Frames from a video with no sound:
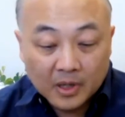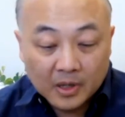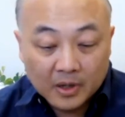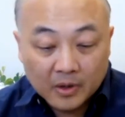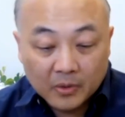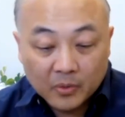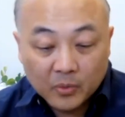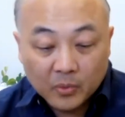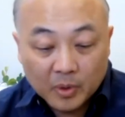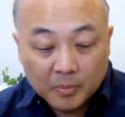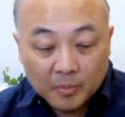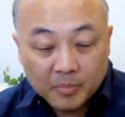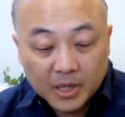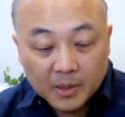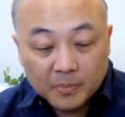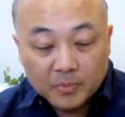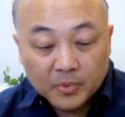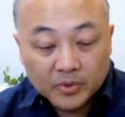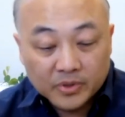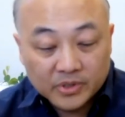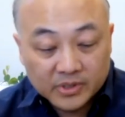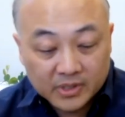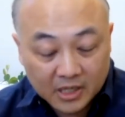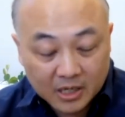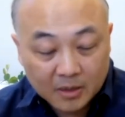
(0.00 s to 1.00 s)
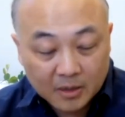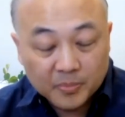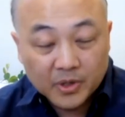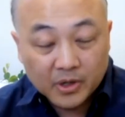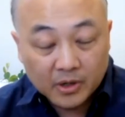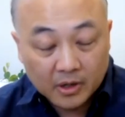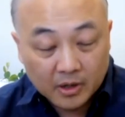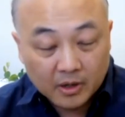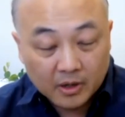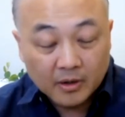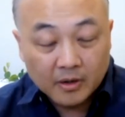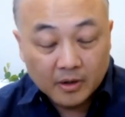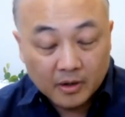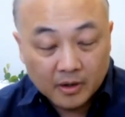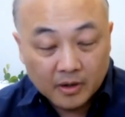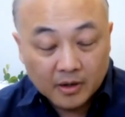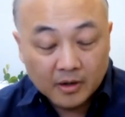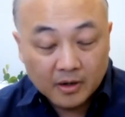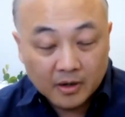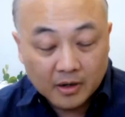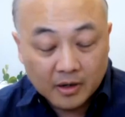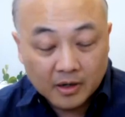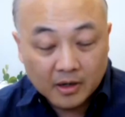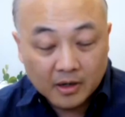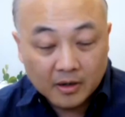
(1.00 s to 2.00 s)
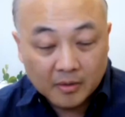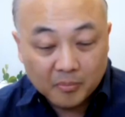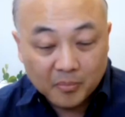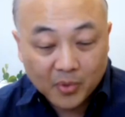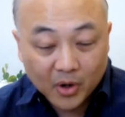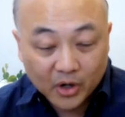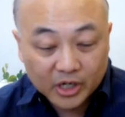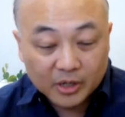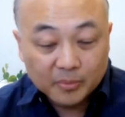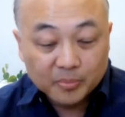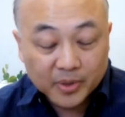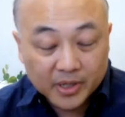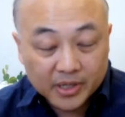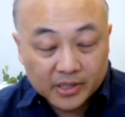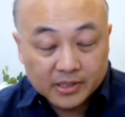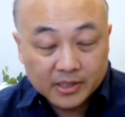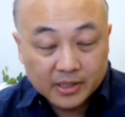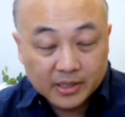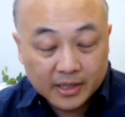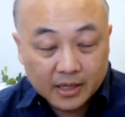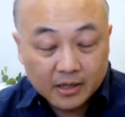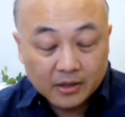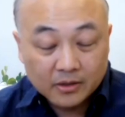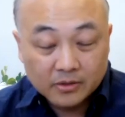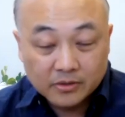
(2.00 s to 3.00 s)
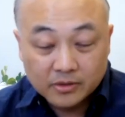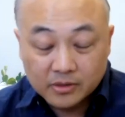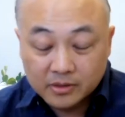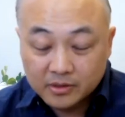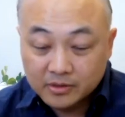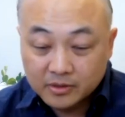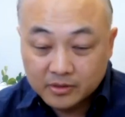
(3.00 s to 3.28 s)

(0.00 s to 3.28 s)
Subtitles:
when people set up their marketplace accounts,